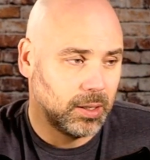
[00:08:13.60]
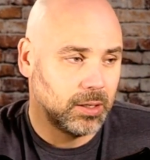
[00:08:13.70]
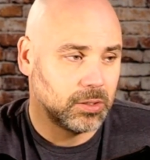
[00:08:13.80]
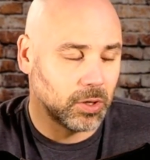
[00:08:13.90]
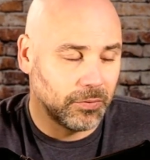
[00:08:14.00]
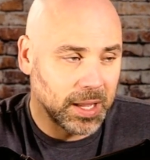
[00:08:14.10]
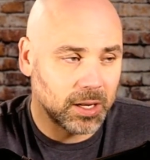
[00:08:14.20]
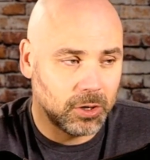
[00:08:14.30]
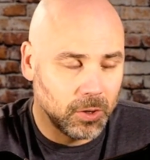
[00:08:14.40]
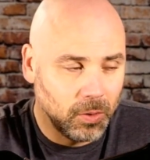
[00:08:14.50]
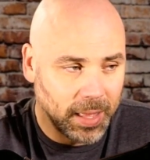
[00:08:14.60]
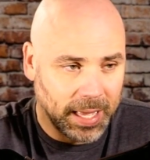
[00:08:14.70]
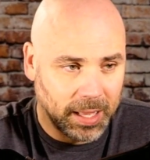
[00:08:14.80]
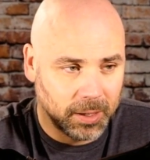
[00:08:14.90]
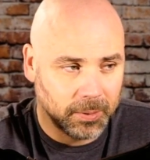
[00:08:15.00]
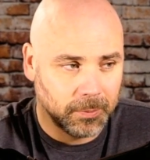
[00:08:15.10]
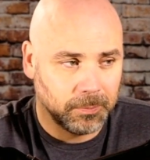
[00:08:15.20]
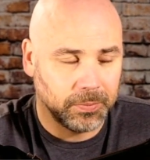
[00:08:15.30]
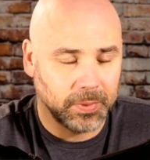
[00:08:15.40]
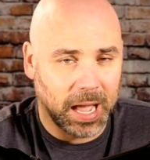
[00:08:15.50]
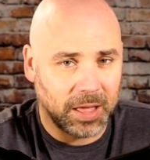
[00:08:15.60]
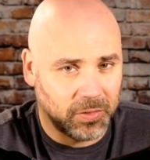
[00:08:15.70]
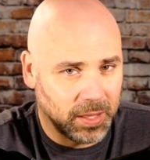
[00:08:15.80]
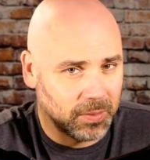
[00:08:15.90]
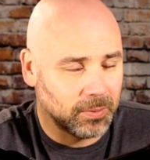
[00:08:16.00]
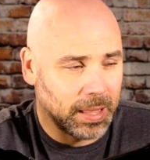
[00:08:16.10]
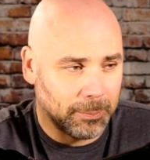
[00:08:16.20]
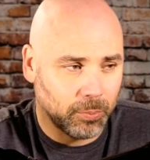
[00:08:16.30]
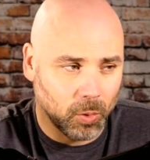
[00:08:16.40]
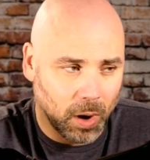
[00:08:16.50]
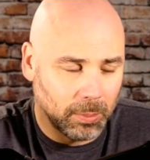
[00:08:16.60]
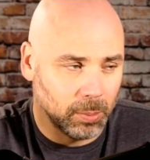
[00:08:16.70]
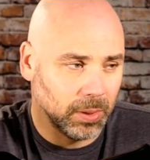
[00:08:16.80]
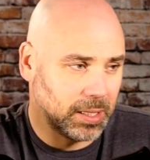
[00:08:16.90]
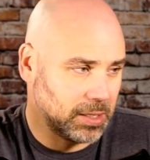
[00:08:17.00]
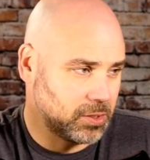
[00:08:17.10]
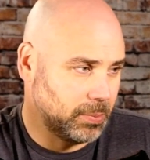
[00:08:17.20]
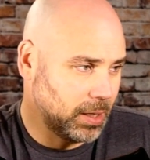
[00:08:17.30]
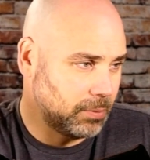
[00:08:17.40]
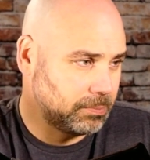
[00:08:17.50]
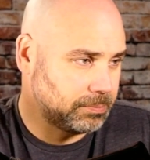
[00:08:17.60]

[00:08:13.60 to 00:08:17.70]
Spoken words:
So if they could do that, I think that probably gets them in.